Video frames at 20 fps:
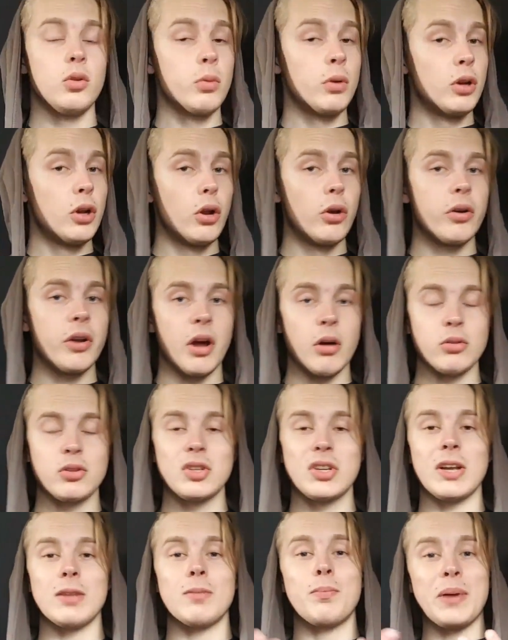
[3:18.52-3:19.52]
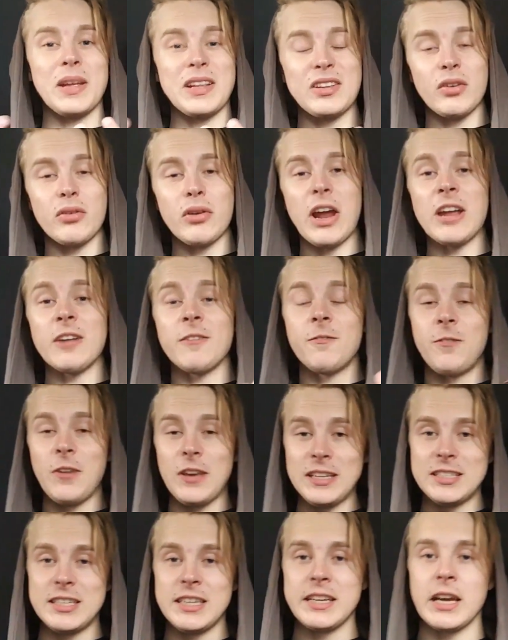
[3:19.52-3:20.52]
will learn how to get better at
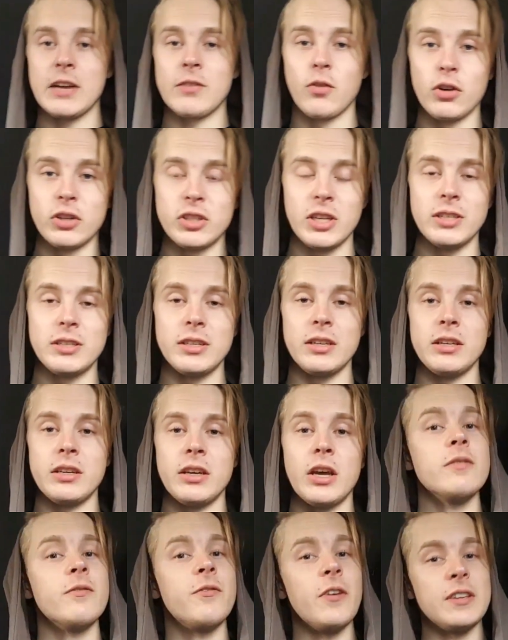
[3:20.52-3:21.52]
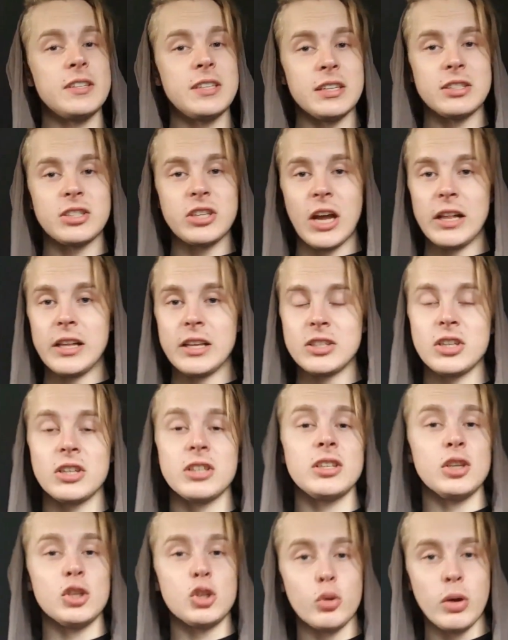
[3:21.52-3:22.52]
facing adversity, facing challenging
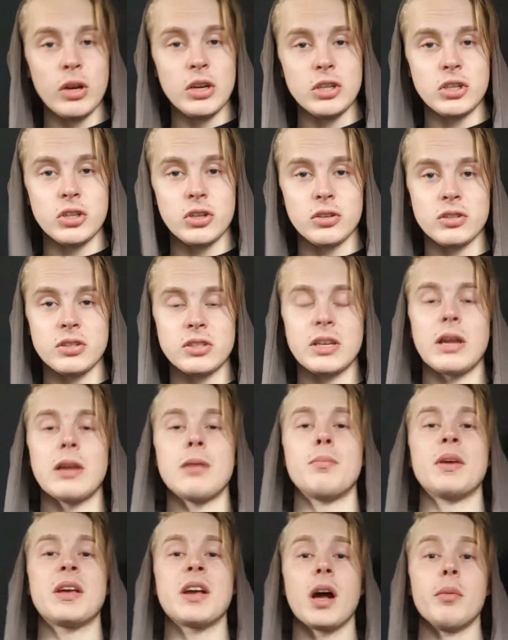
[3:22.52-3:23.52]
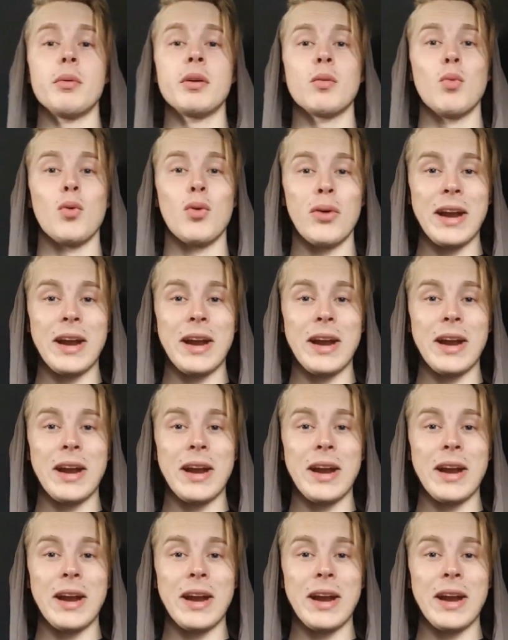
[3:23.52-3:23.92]
situations, and becoming more